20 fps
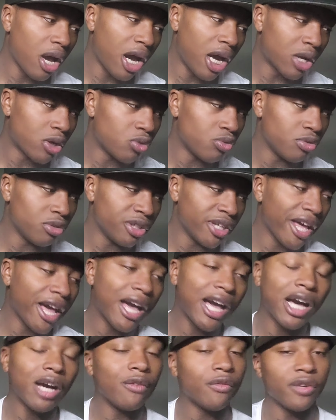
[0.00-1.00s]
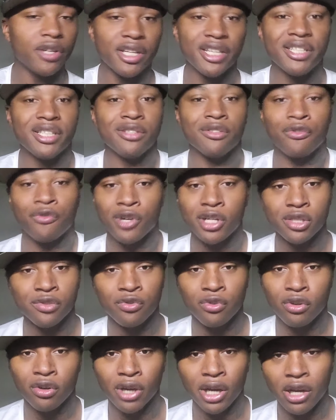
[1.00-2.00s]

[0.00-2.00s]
I don't really have any friends for real.